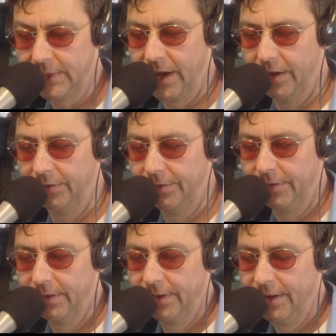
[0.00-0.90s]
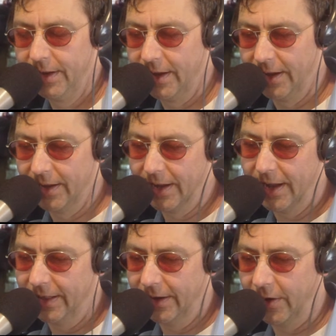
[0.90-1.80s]
Yes.
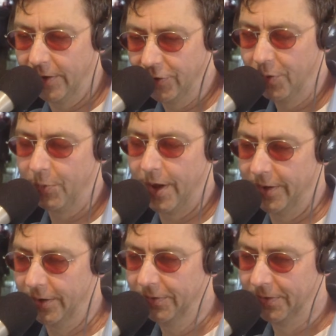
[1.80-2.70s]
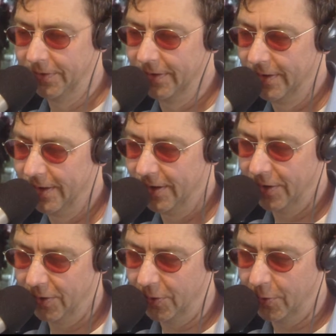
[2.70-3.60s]
There are two brothers
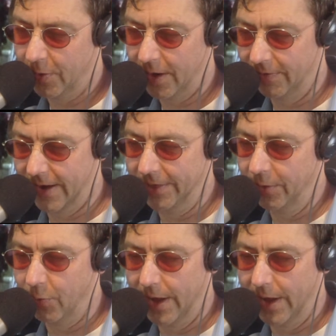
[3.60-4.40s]
who are rather